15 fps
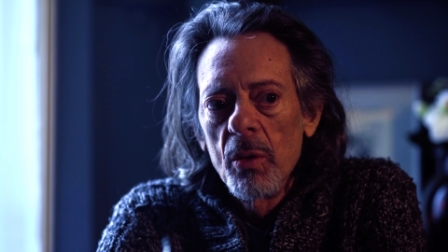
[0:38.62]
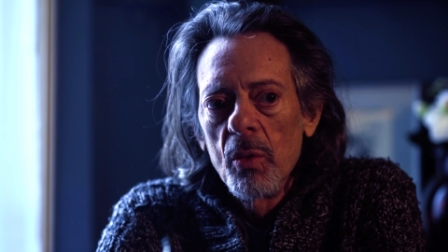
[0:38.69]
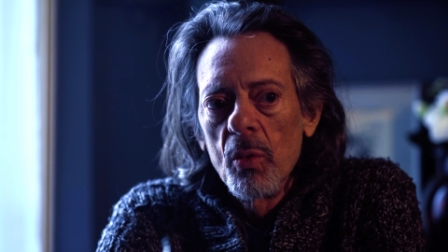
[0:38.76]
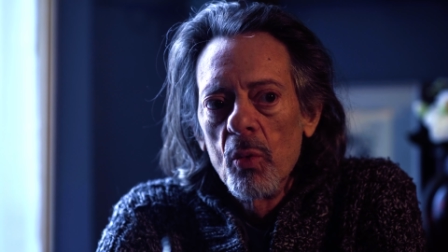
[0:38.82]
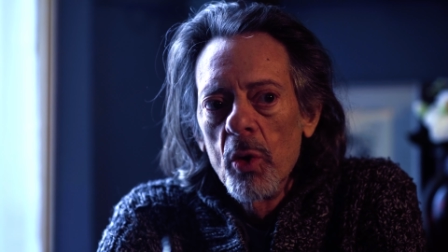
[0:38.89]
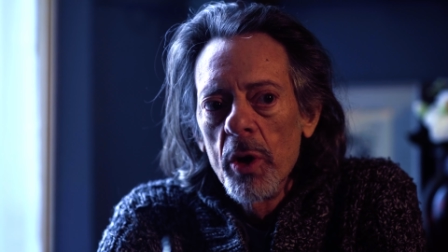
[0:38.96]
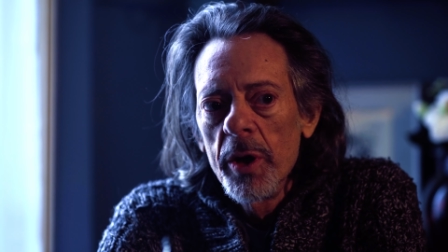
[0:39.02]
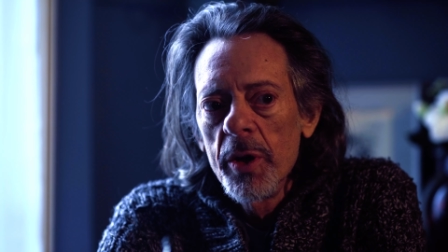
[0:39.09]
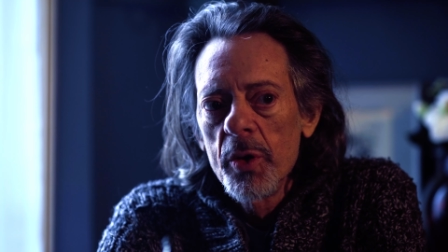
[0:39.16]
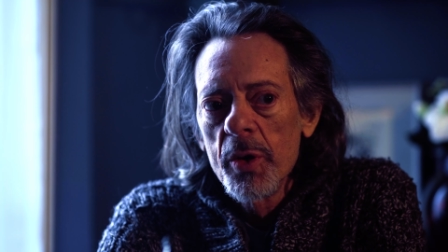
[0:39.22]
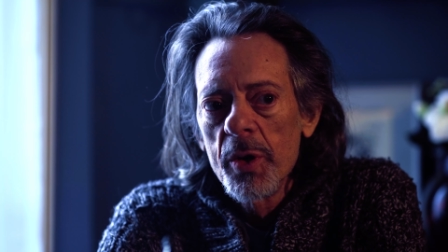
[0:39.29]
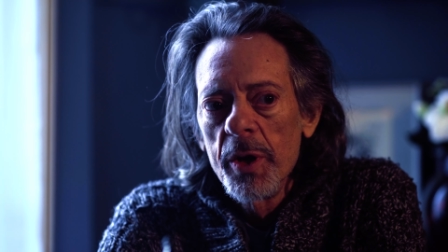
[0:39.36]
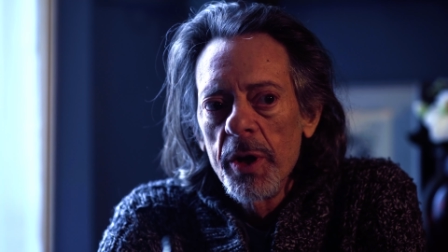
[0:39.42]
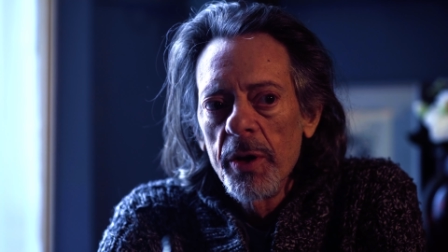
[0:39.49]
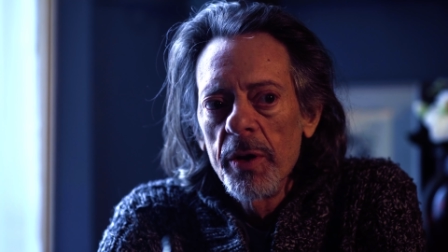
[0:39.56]
One
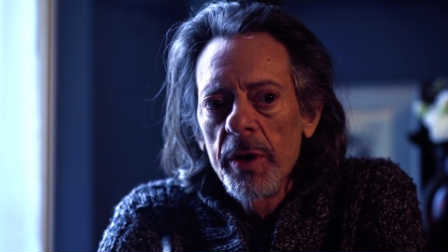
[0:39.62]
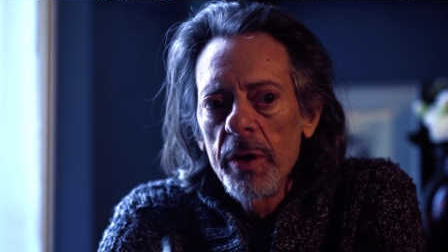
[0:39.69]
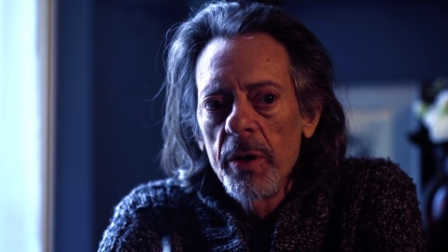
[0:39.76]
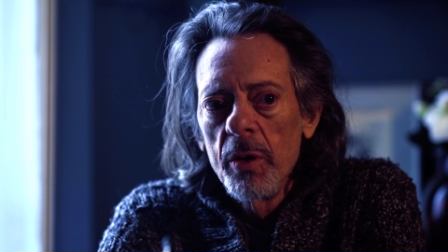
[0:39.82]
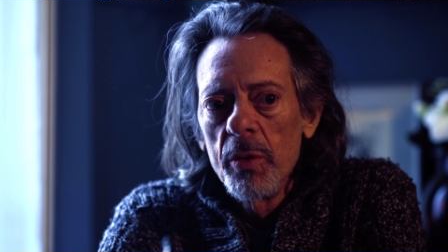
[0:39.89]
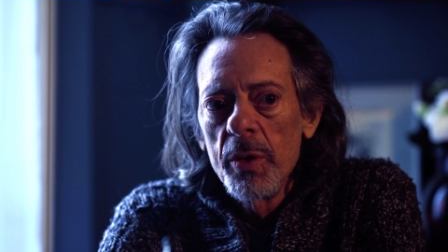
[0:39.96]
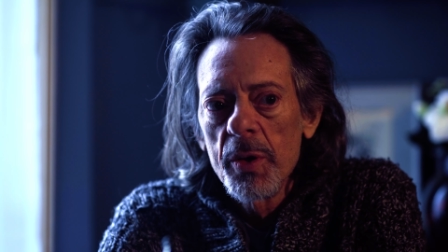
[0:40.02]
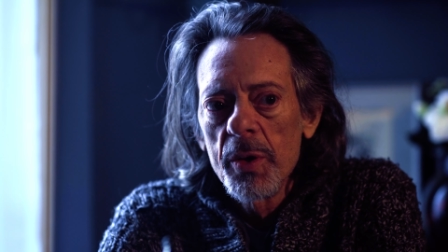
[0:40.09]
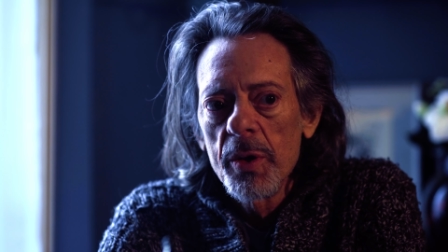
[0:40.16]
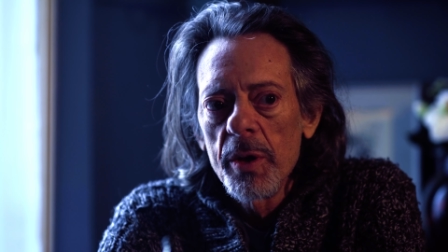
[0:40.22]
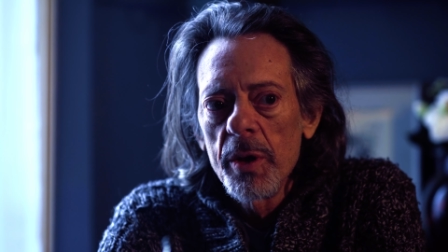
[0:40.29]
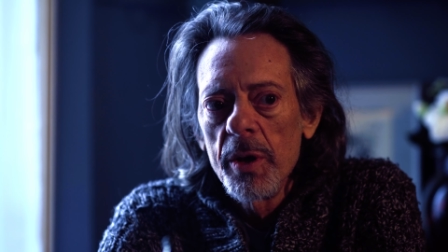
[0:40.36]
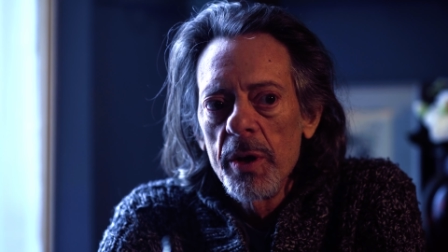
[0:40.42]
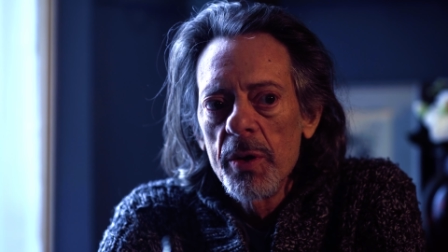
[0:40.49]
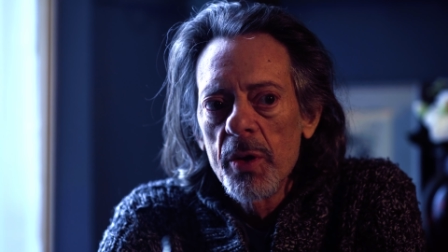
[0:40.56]
interesting thing though is
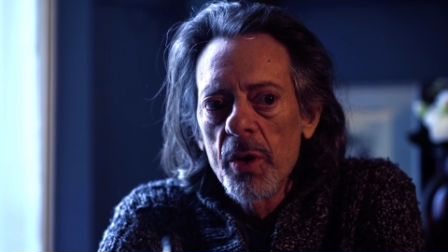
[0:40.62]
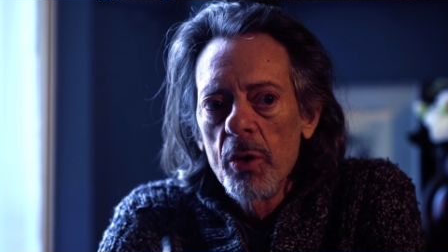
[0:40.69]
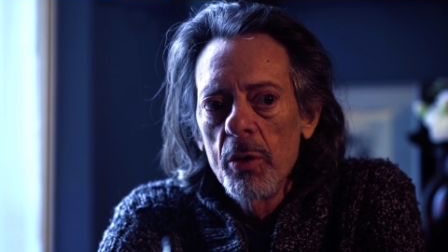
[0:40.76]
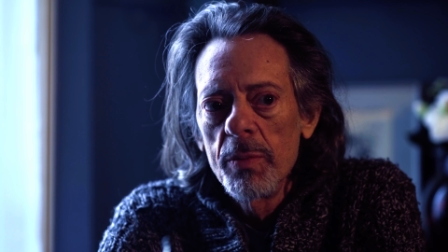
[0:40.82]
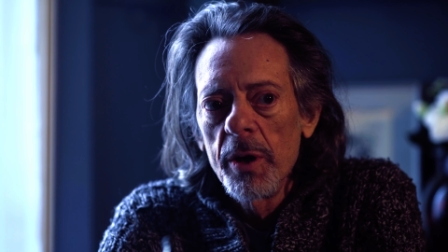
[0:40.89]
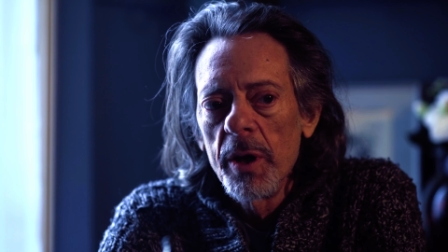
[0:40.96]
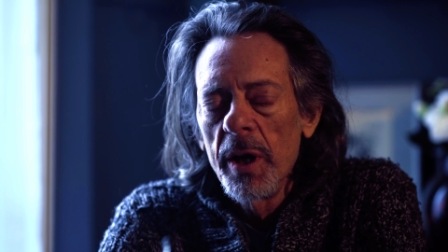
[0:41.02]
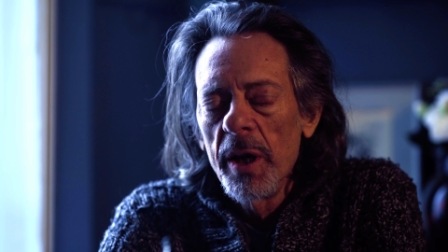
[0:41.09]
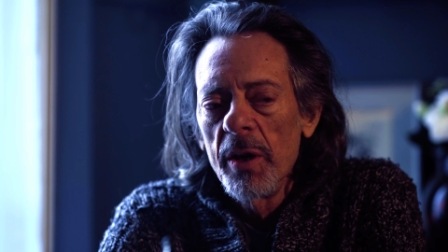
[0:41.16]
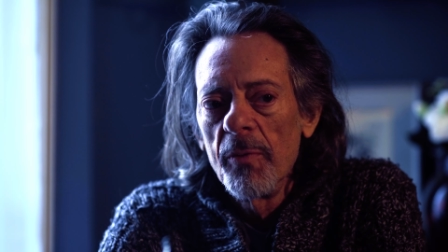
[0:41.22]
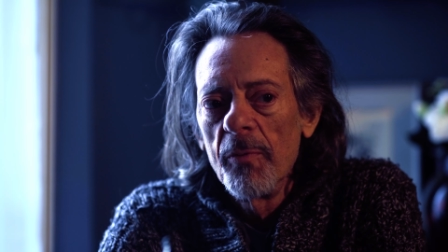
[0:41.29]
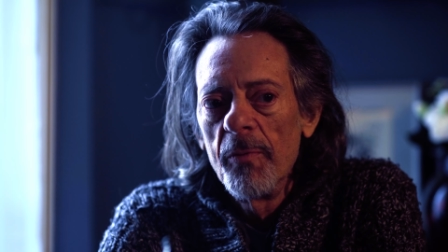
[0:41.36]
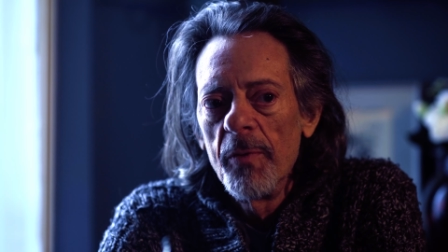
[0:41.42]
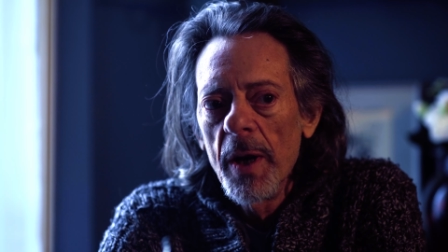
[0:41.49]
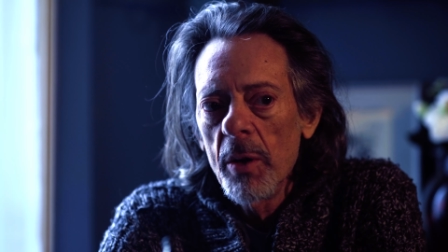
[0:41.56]
is Coppola had a
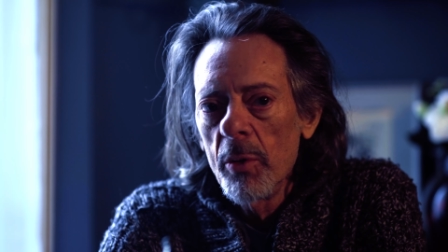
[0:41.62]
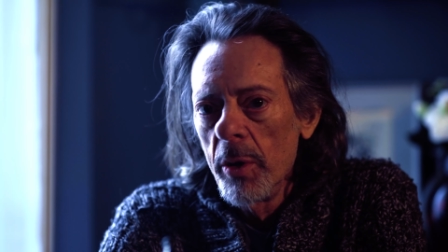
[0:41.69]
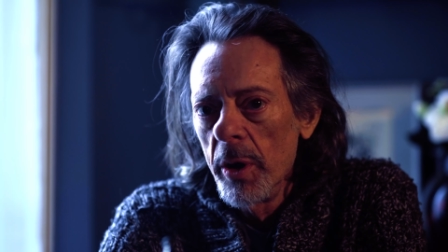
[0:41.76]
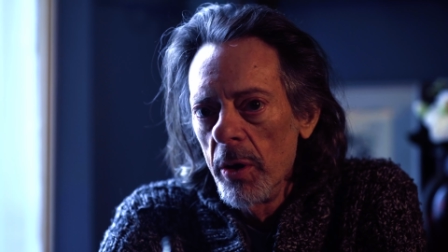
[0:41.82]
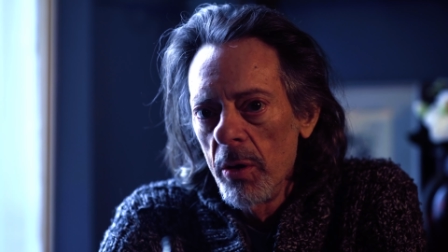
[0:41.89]
very